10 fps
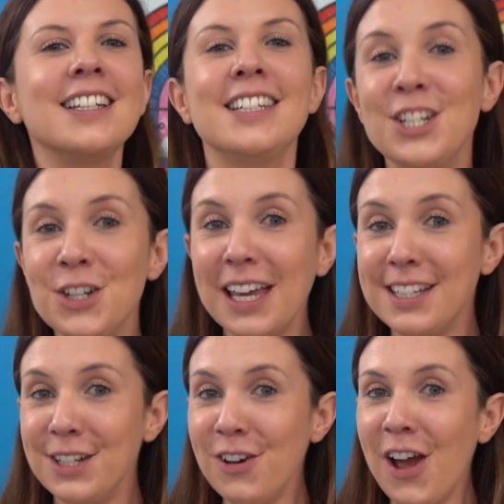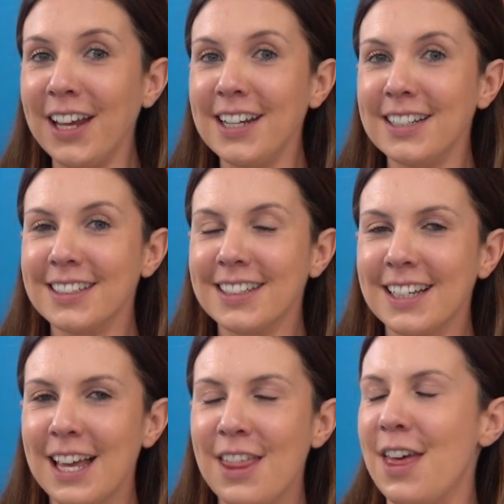Did you get it right?
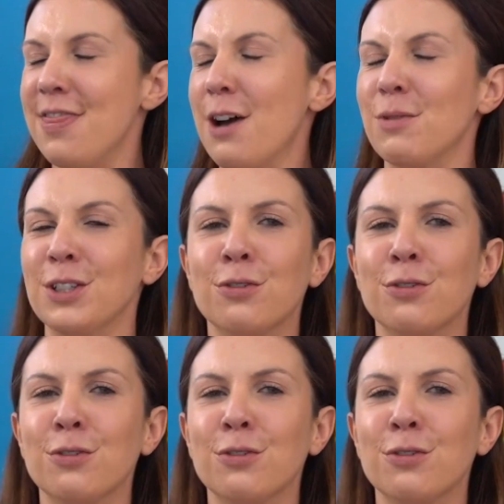Then that was